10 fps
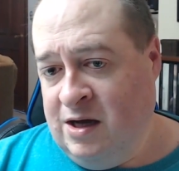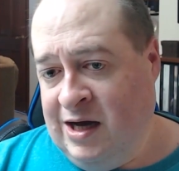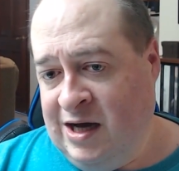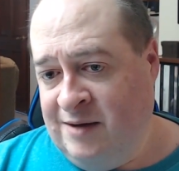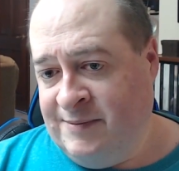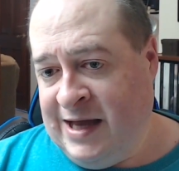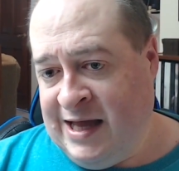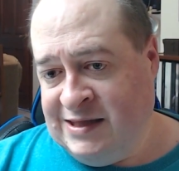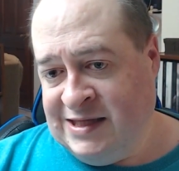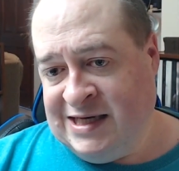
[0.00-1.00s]
And
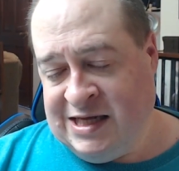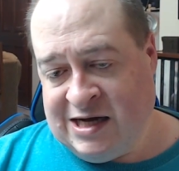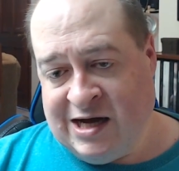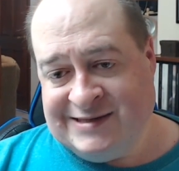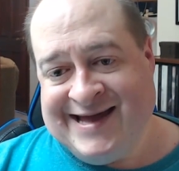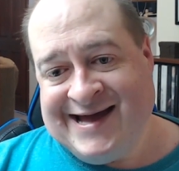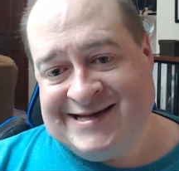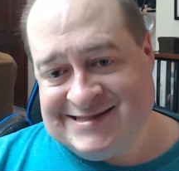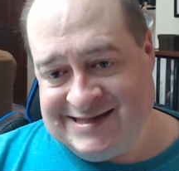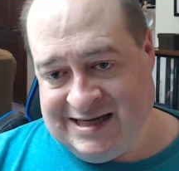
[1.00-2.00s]
then in
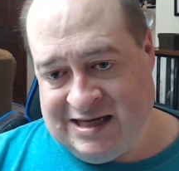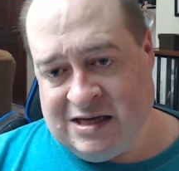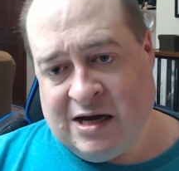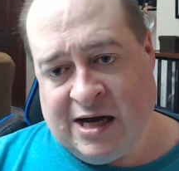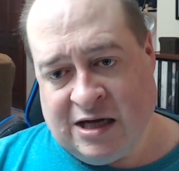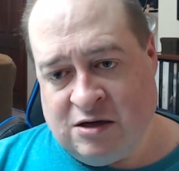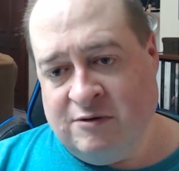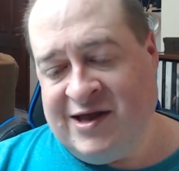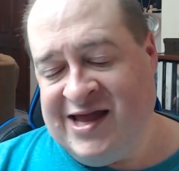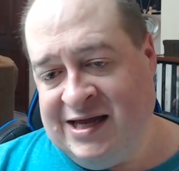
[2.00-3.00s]
Audacity, I
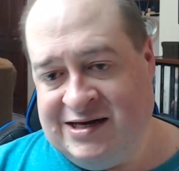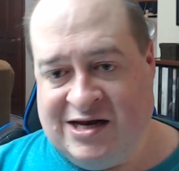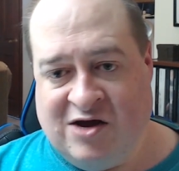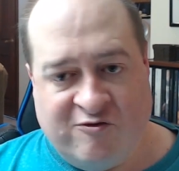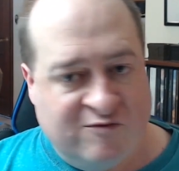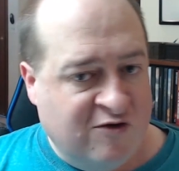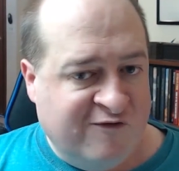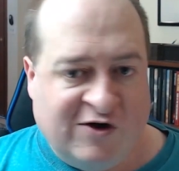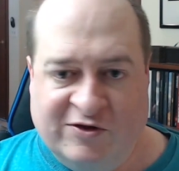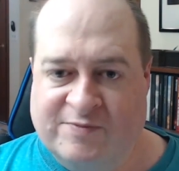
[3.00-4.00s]
go in and I
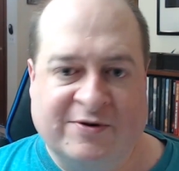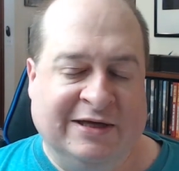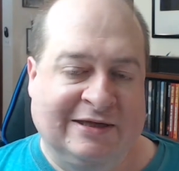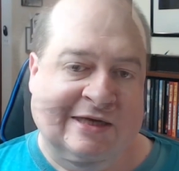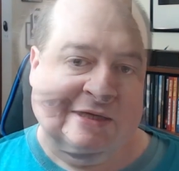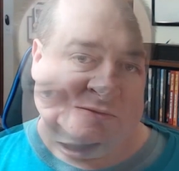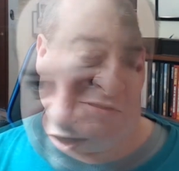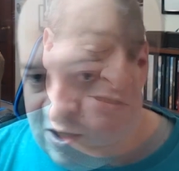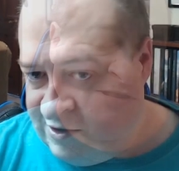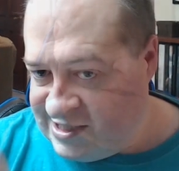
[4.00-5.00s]
remove all the breathing.
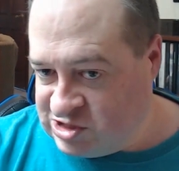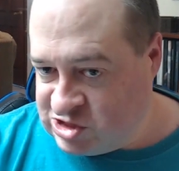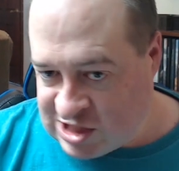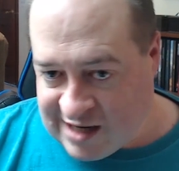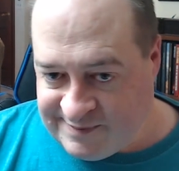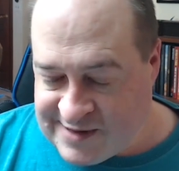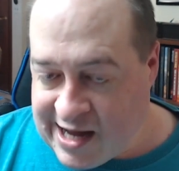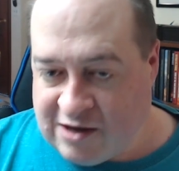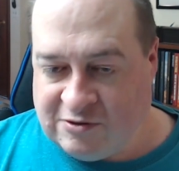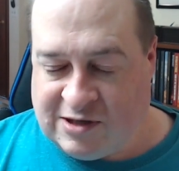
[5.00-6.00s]
All that's chopped
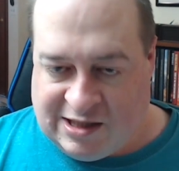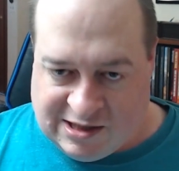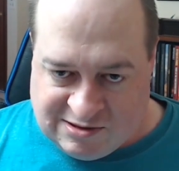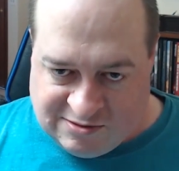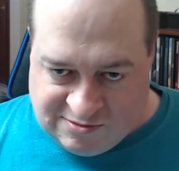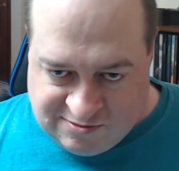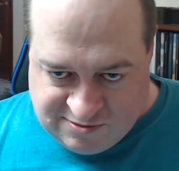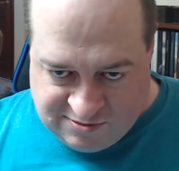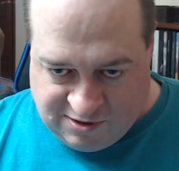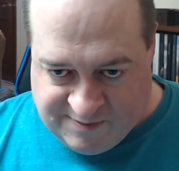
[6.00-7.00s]
out, and it
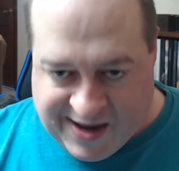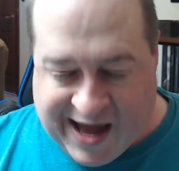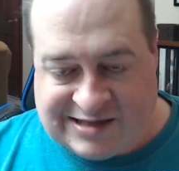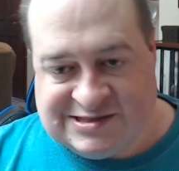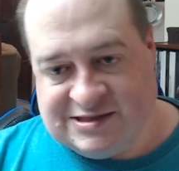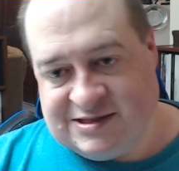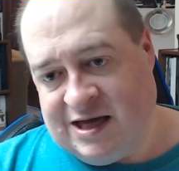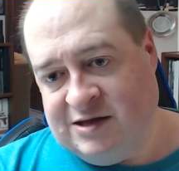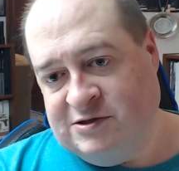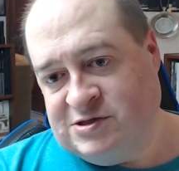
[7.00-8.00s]
compacts it
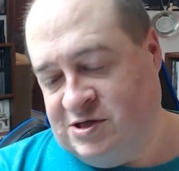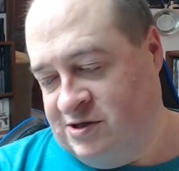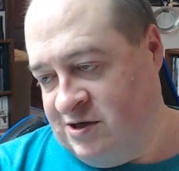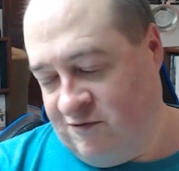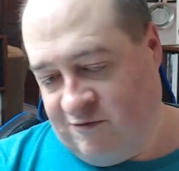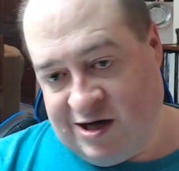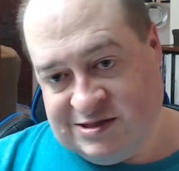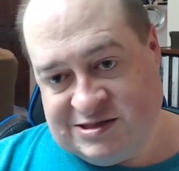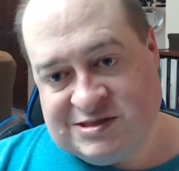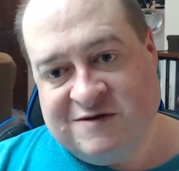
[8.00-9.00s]
together so that it
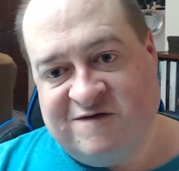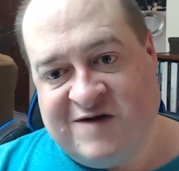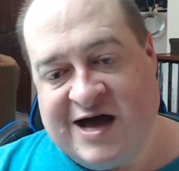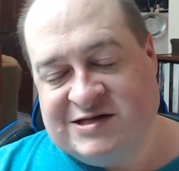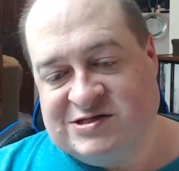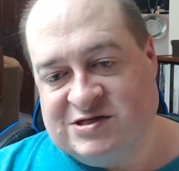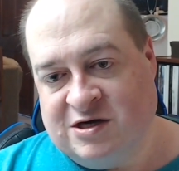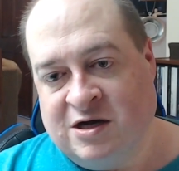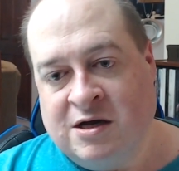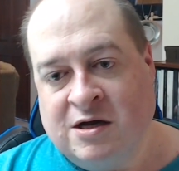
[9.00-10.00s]
runs faster.